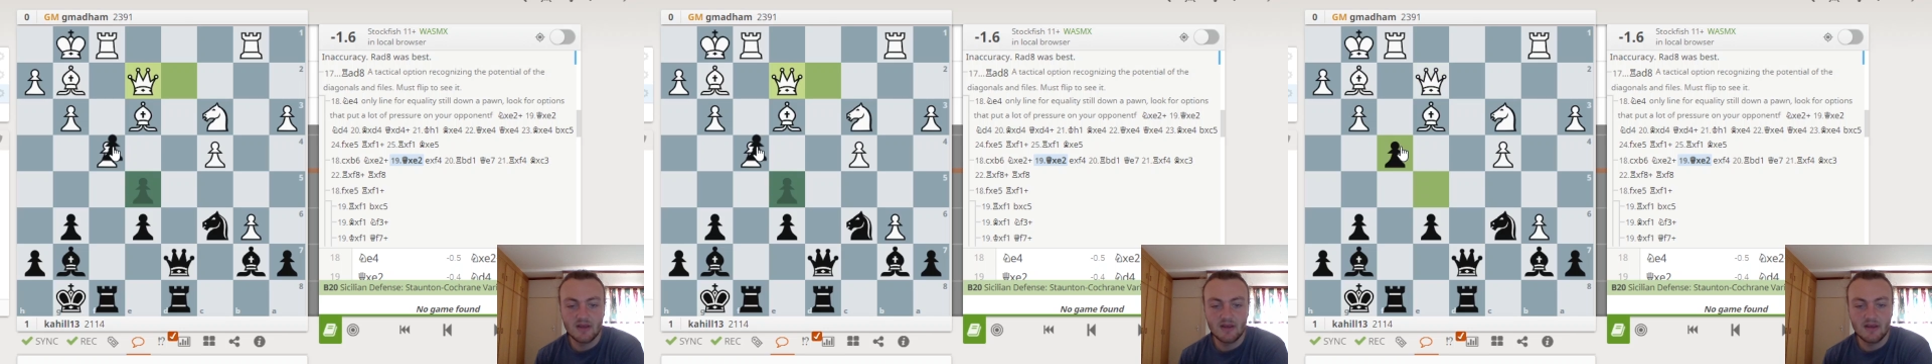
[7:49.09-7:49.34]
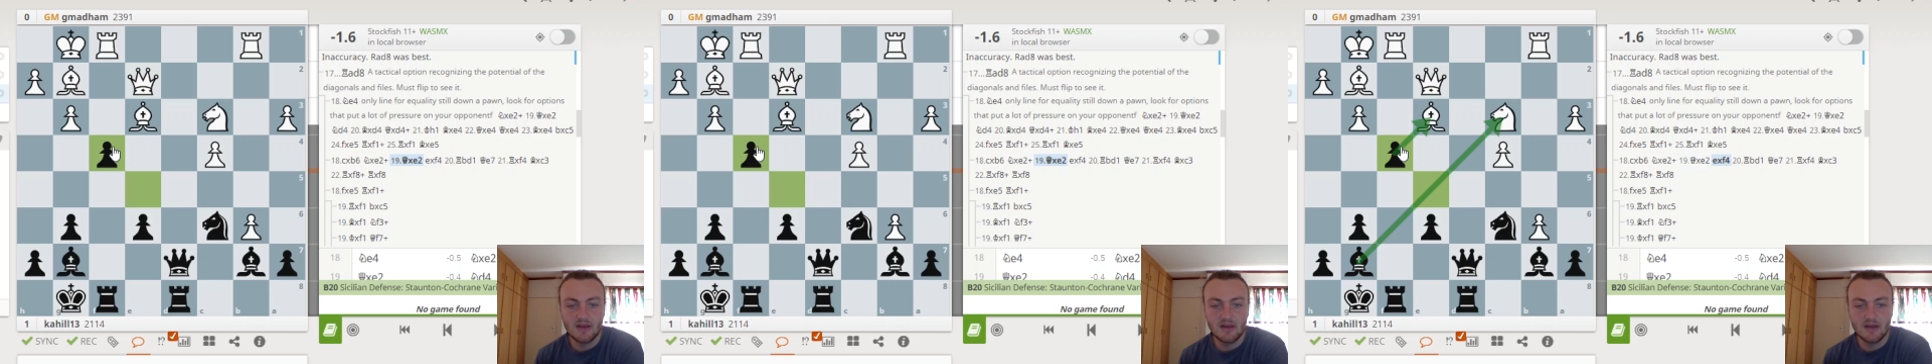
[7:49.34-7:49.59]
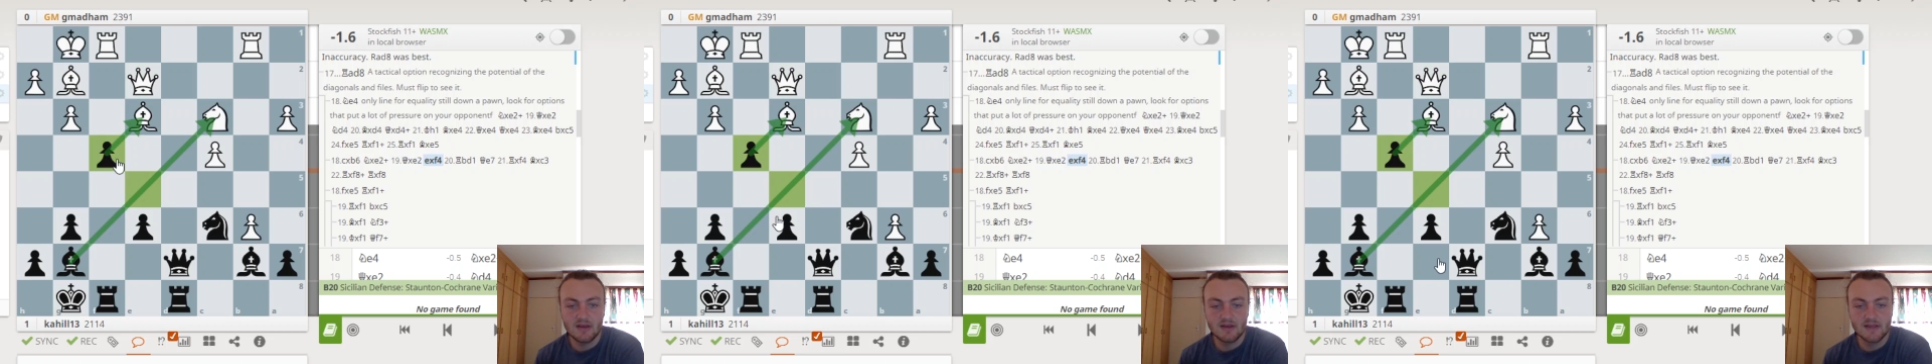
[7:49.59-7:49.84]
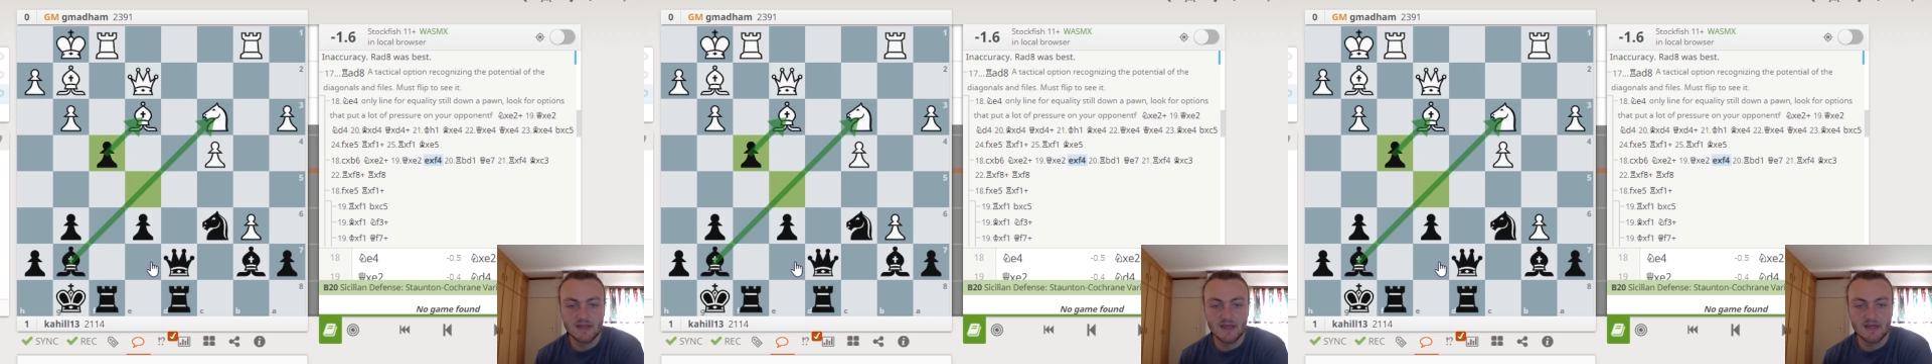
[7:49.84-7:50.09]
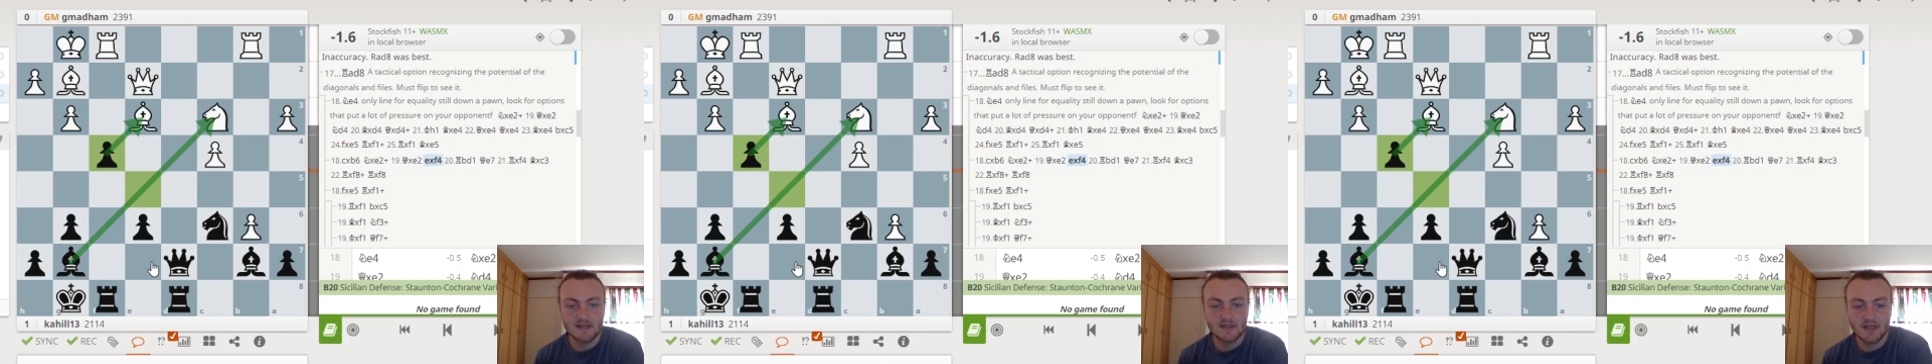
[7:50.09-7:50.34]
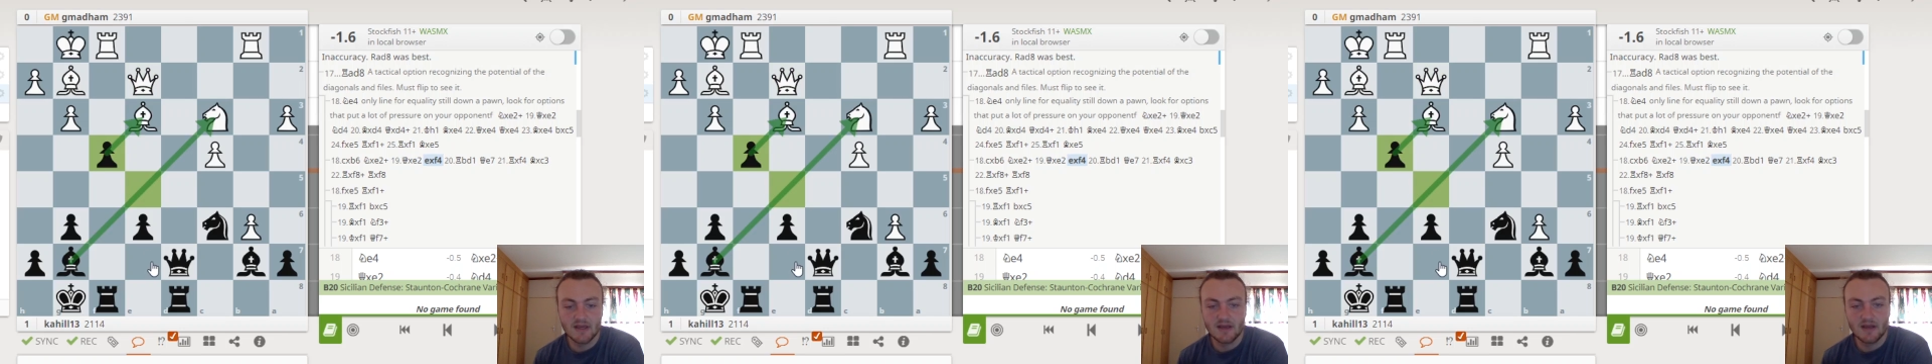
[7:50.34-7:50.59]
e takes
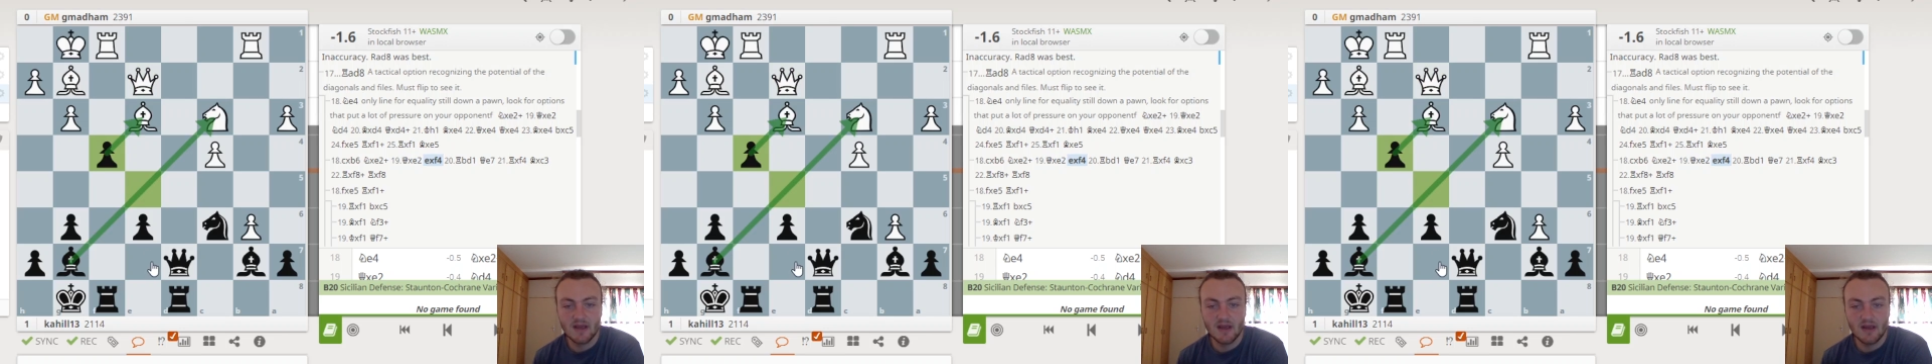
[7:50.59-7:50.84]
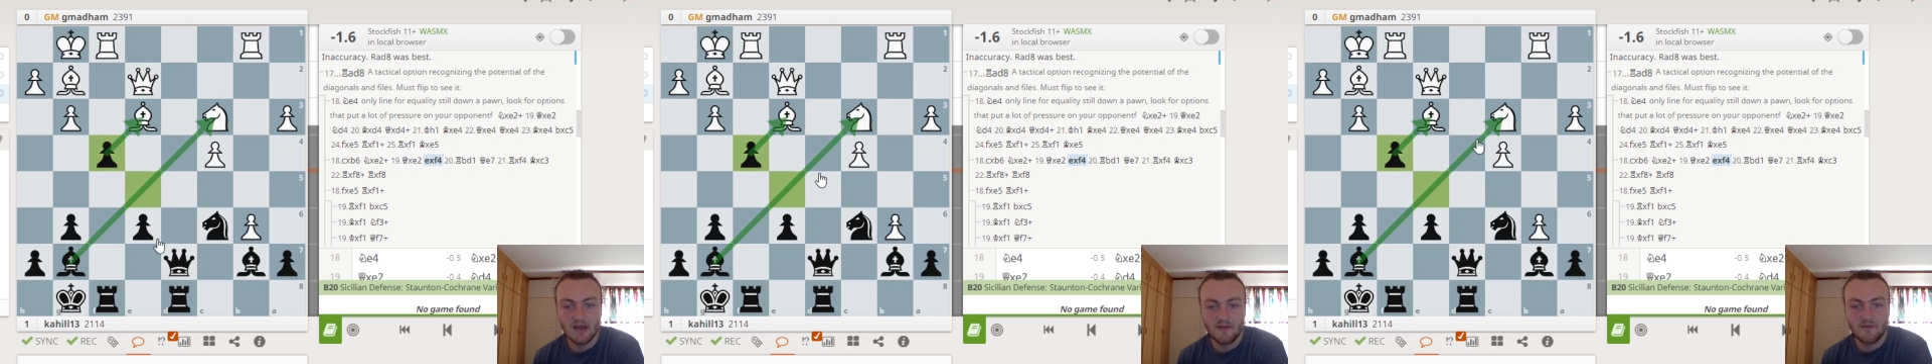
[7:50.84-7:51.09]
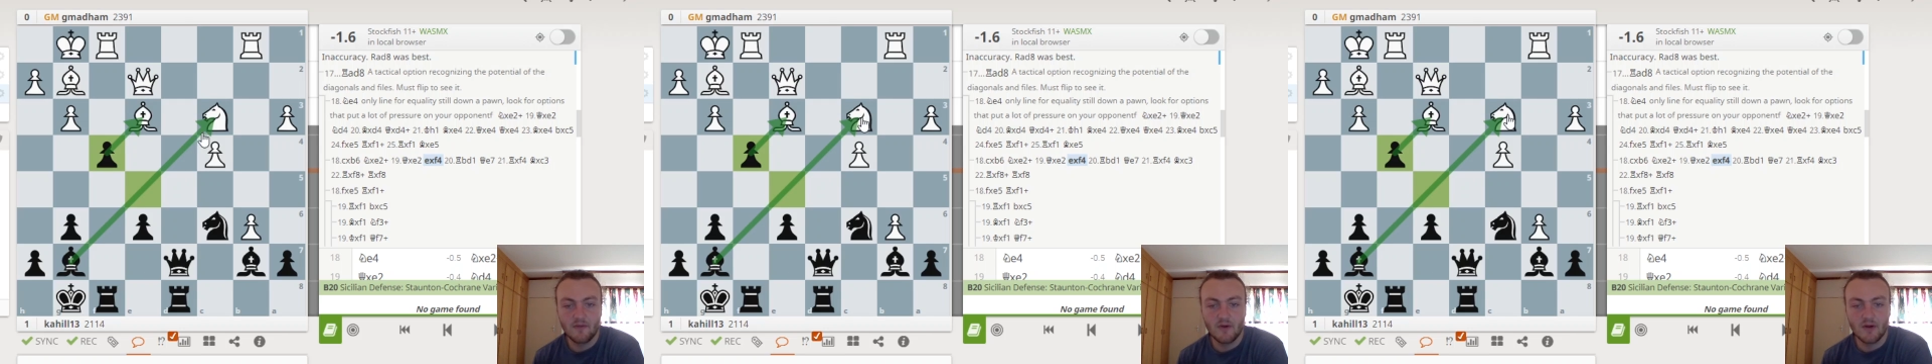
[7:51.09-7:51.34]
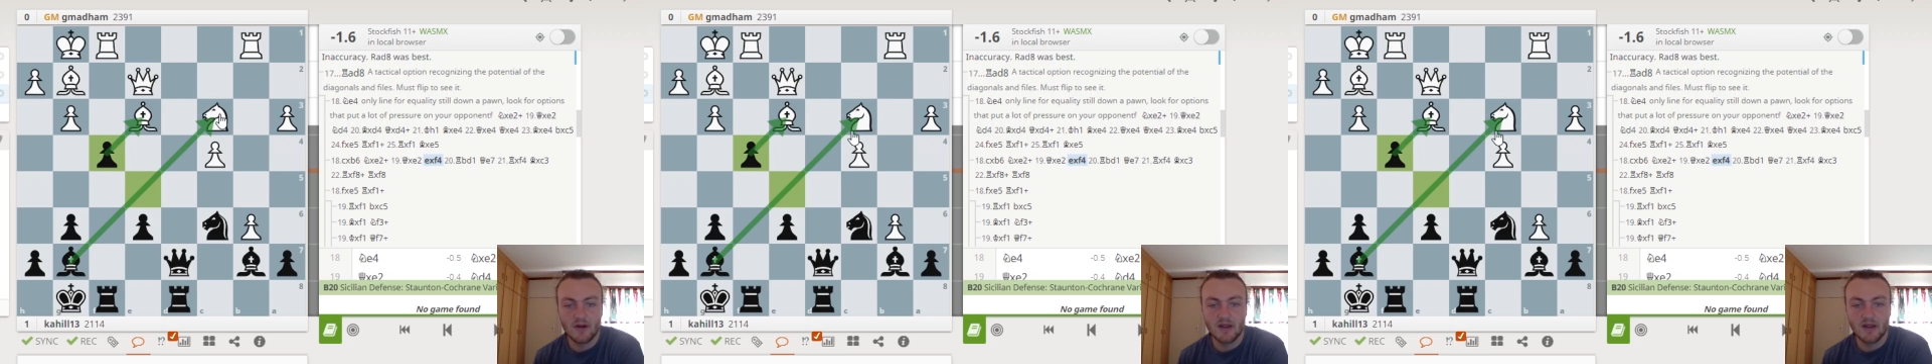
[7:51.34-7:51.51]
f4,